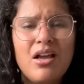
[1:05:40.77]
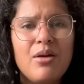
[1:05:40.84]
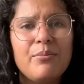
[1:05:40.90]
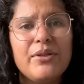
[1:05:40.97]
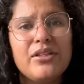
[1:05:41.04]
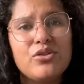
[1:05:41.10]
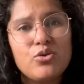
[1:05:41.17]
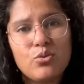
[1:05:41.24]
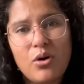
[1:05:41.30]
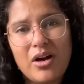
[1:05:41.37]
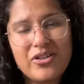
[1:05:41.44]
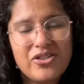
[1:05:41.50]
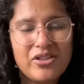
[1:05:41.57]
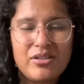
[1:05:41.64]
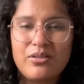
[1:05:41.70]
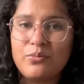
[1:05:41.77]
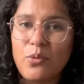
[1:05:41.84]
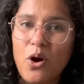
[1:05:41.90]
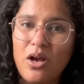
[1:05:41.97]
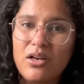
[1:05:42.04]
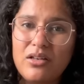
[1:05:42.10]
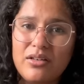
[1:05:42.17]
But the swatch is
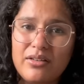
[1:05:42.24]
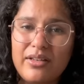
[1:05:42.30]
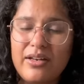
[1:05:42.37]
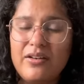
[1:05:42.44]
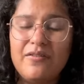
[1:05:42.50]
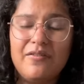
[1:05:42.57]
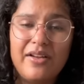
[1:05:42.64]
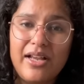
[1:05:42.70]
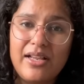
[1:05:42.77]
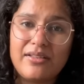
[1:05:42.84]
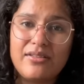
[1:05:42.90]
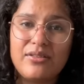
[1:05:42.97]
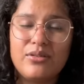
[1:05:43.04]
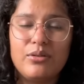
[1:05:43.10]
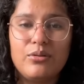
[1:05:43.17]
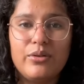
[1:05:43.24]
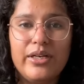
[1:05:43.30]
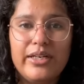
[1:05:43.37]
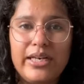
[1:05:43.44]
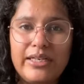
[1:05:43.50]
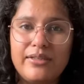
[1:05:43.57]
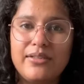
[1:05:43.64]
smaller than a vest, so
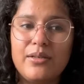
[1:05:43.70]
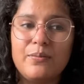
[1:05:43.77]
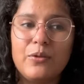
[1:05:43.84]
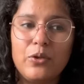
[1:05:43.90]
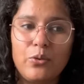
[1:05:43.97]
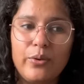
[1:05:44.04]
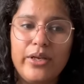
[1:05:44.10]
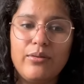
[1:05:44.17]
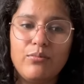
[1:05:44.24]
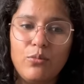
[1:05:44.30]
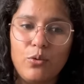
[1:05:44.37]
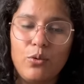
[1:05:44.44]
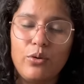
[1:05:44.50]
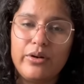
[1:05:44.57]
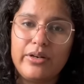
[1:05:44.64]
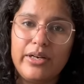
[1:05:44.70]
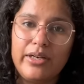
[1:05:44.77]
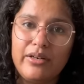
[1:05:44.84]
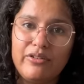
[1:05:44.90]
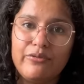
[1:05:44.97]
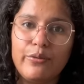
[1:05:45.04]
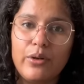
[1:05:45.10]
it ends up growing more in
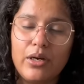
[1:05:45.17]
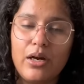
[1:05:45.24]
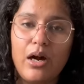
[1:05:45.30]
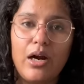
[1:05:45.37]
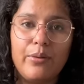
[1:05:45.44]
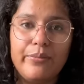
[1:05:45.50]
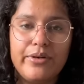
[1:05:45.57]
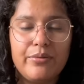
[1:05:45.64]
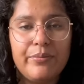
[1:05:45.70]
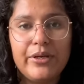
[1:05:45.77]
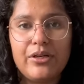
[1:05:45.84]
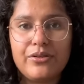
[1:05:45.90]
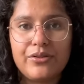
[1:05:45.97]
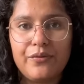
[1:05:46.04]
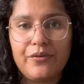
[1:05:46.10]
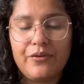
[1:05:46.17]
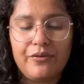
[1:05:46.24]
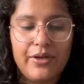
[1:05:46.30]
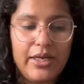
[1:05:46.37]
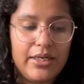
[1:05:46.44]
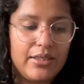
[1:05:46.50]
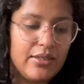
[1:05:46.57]
a full garment because of the
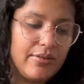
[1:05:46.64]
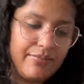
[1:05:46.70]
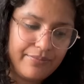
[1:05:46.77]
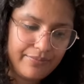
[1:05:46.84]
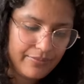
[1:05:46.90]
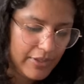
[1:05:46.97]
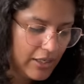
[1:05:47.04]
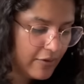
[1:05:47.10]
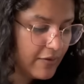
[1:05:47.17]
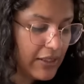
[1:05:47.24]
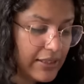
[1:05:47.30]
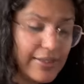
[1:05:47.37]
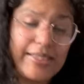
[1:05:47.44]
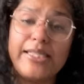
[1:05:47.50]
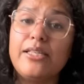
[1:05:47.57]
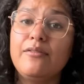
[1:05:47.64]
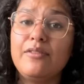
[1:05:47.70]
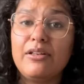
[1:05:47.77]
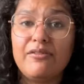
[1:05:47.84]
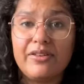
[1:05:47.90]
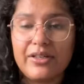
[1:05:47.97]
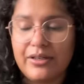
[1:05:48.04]
weight. We'll see.
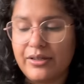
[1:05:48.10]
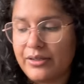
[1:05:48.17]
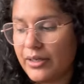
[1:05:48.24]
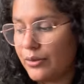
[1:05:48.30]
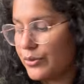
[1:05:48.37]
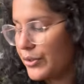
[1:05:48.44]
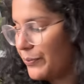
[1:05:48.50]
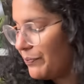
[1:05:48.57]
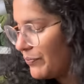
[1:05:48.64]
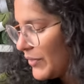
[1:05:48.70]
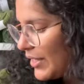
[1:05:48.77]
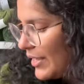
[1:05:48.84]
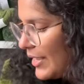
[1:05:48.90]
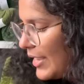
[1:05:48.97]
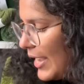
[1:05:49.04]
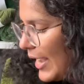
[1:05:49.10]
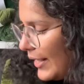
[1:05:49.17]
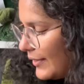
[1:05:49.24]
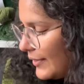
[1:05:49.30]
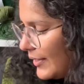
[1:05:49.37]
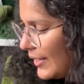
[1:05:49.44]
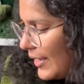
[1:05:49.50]
We'll figure it out.
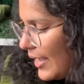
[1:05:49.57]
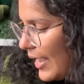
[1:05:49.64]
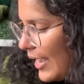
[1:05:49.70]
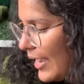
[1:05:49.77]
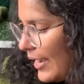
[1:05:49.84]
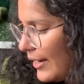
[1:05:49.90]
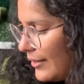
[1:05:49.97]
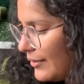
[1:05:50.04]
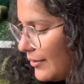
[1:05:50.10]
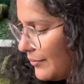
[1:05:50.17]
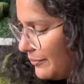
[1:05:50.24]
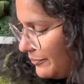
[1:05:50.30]
And they had,